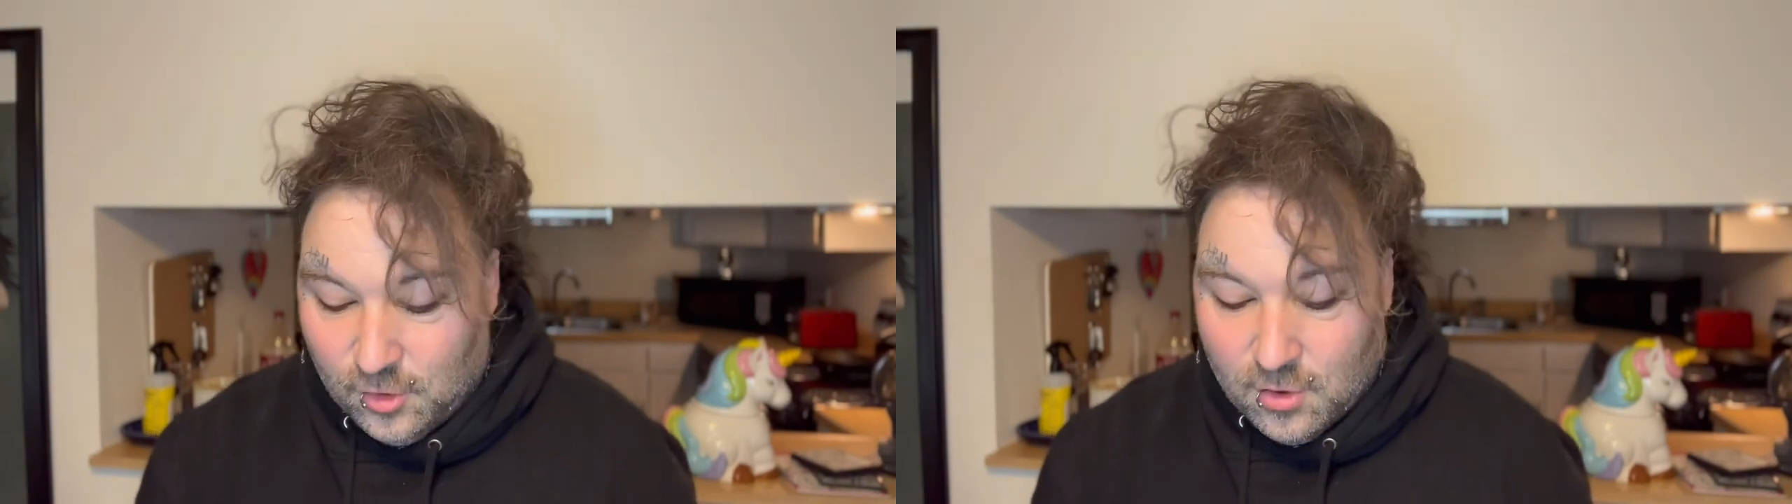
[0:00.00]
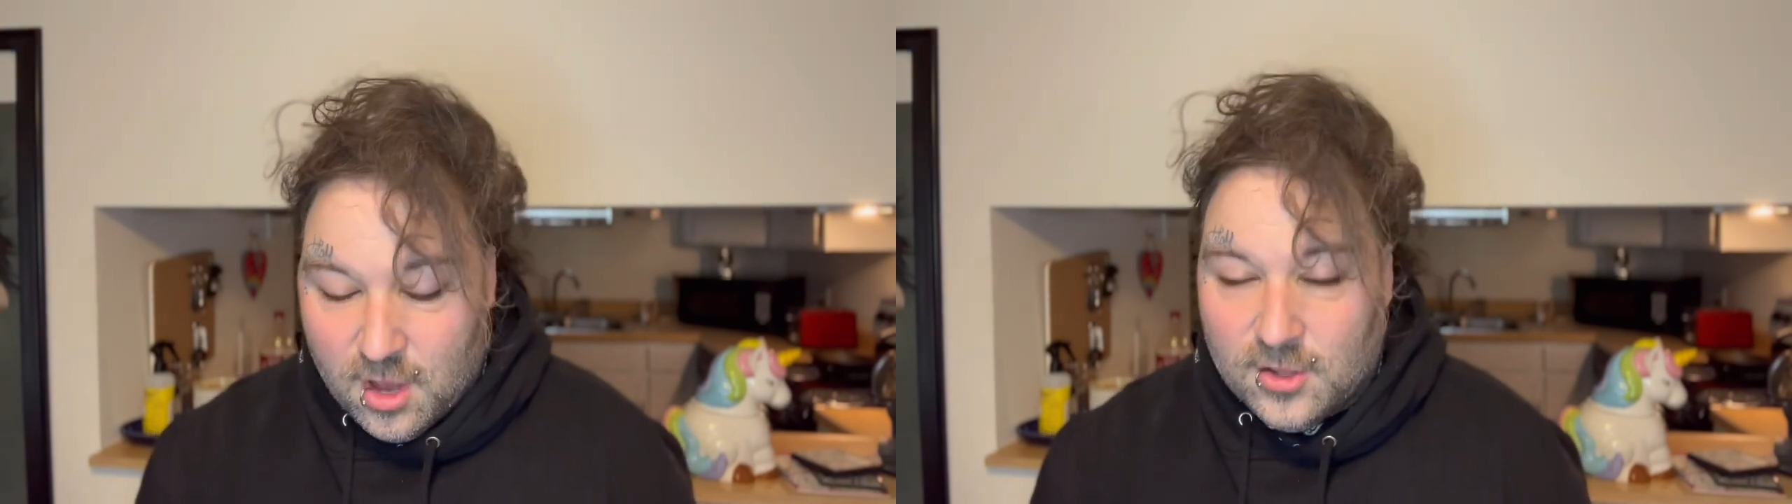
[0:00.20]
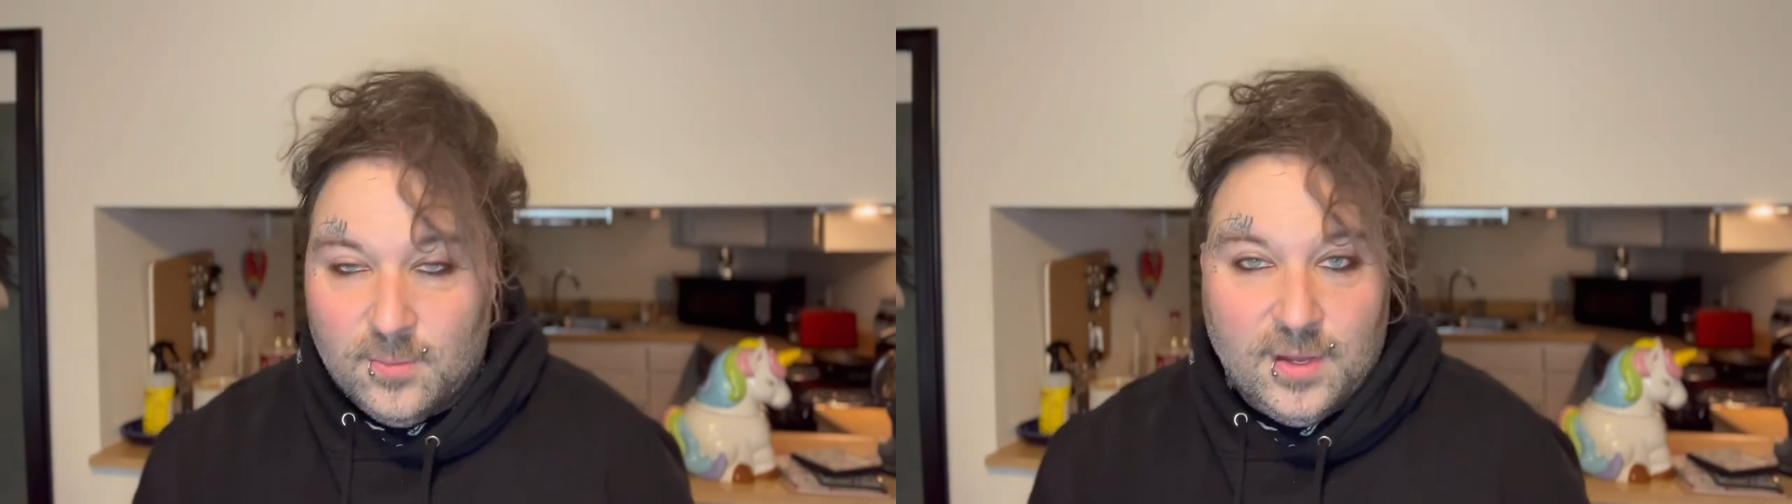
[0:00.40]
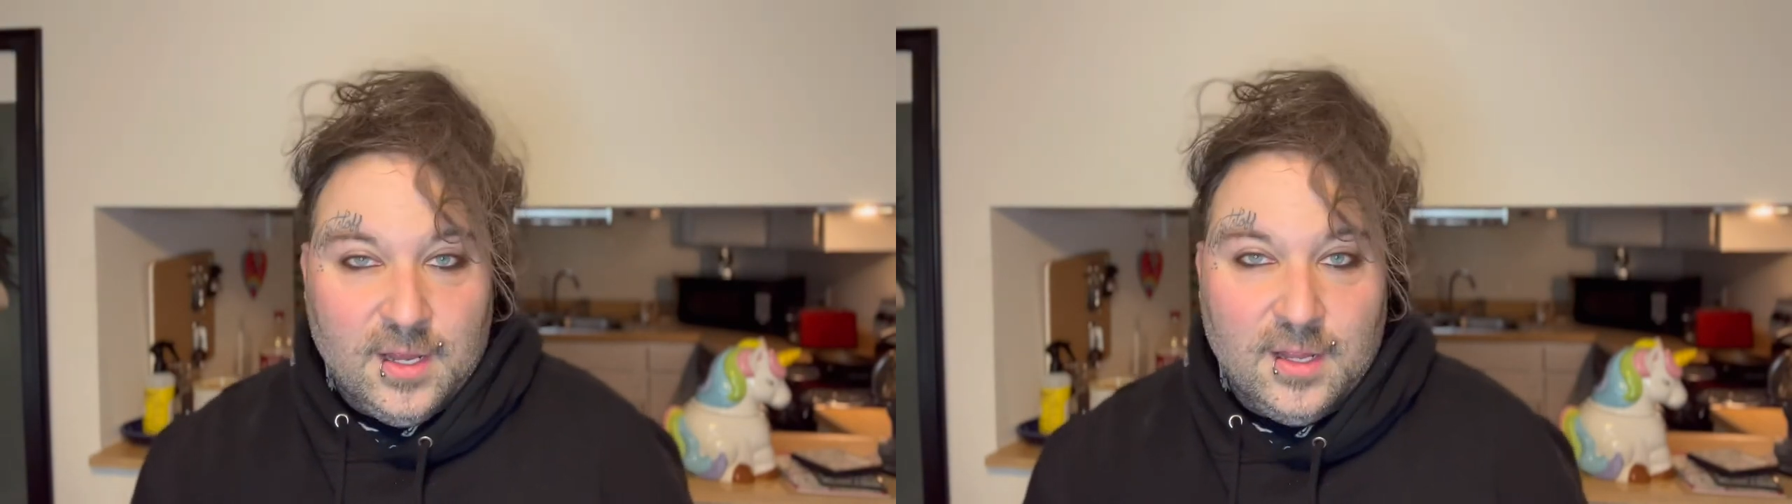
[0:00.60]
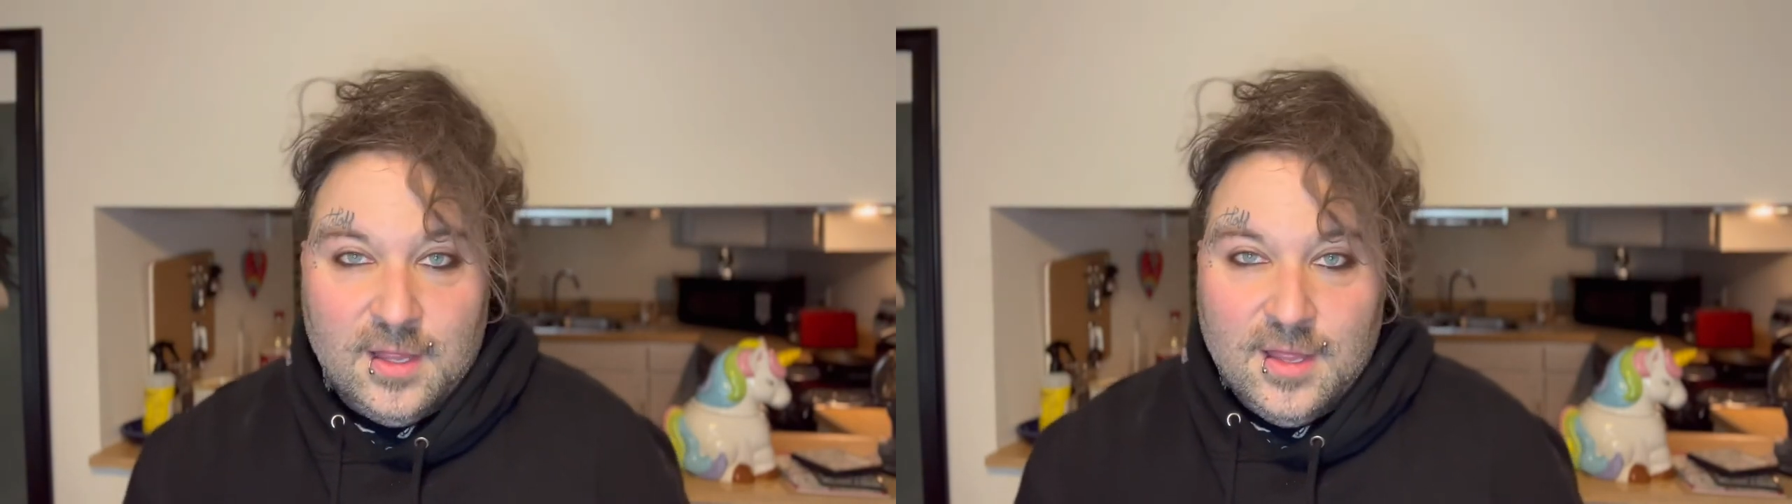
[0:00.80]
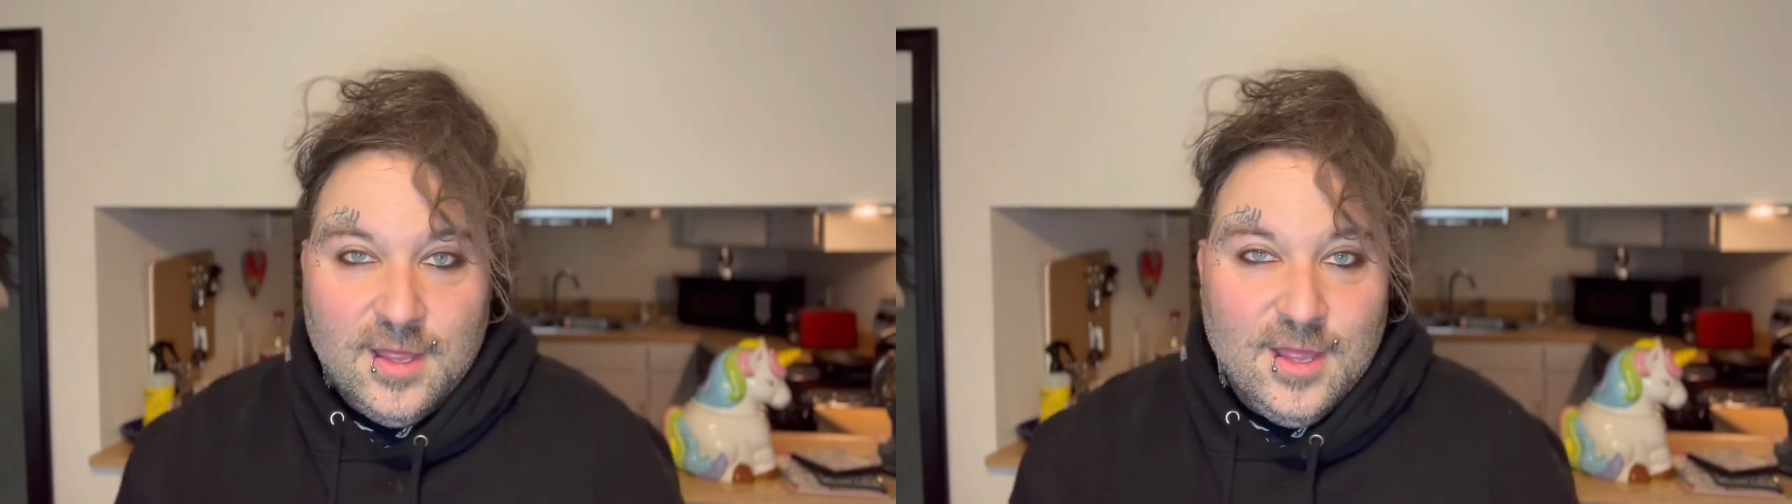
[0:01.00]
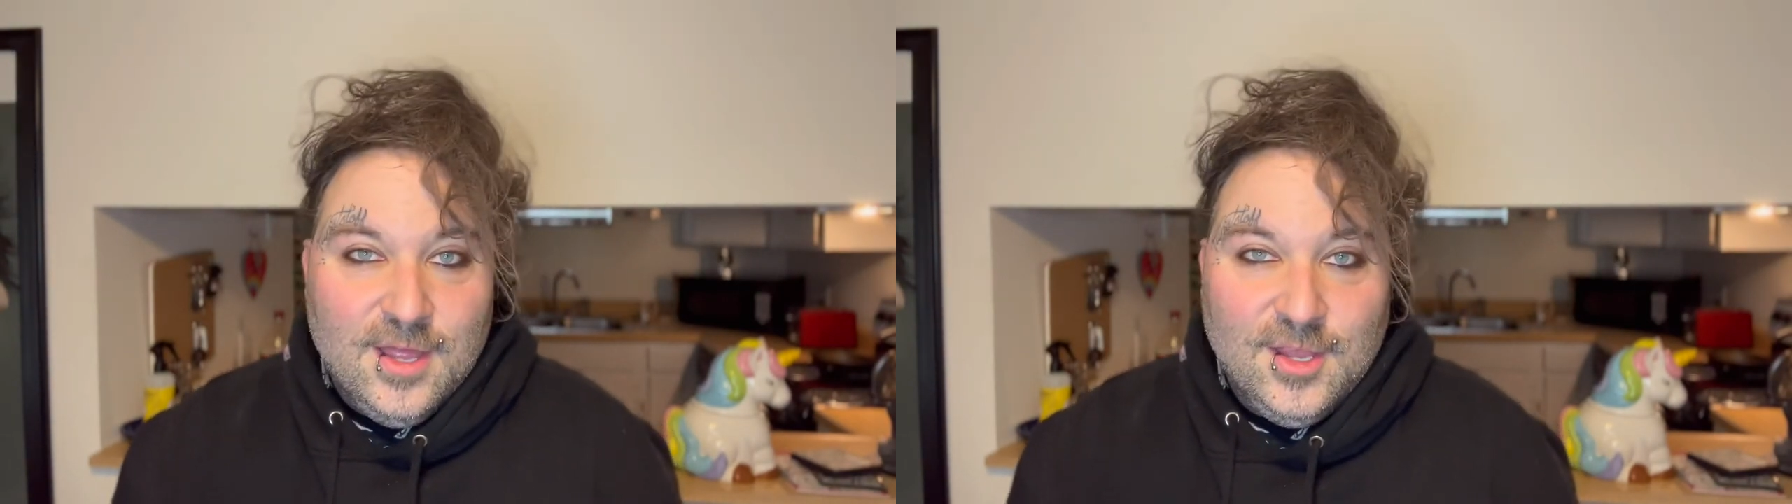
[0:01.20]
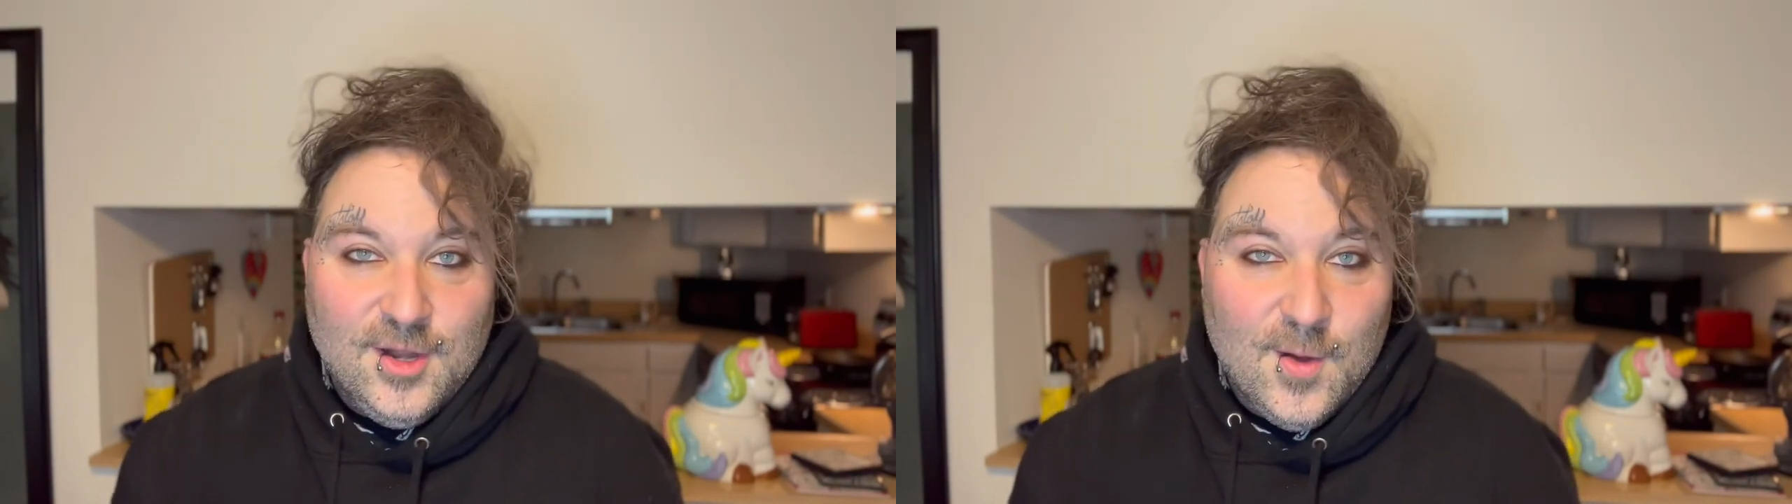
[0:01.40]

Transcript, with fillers: You're not going to be, you